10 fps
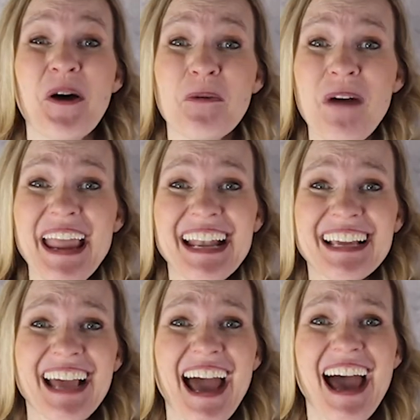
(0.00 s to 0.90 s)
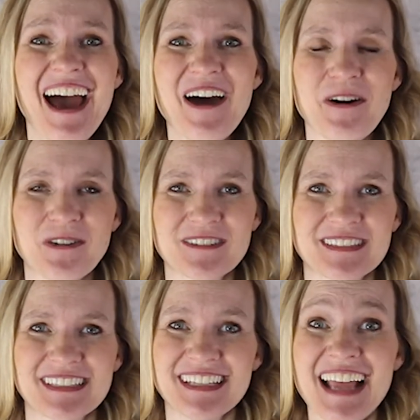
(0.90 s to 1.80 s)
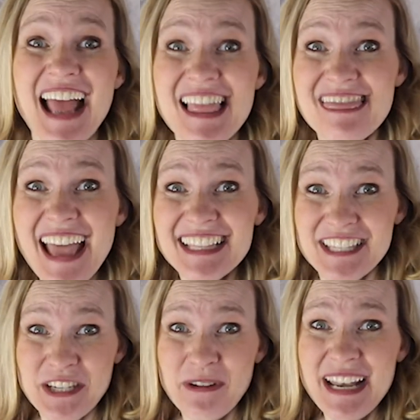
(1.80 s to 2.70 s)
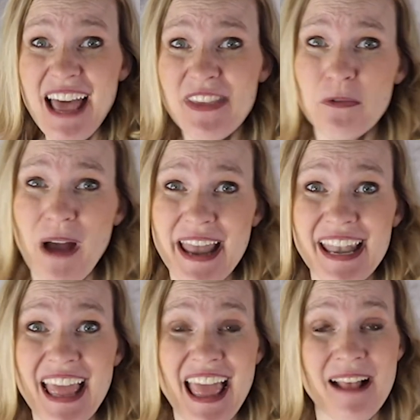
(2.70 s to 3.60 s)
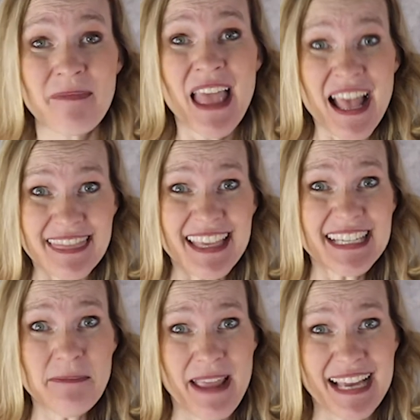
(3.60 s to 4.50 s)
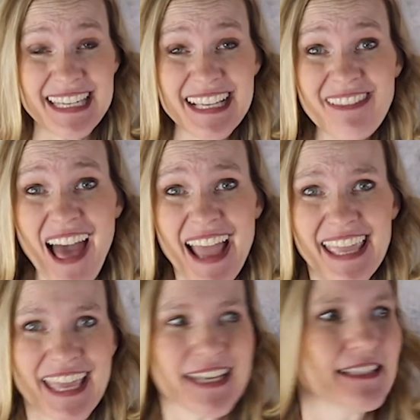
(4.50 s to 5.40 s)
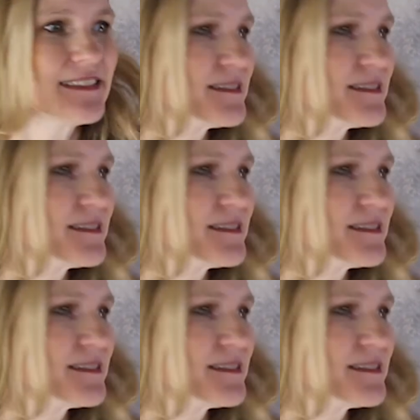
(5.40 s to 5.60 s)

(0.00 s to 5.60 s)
Way to go. Let's do another one. The demanding lion.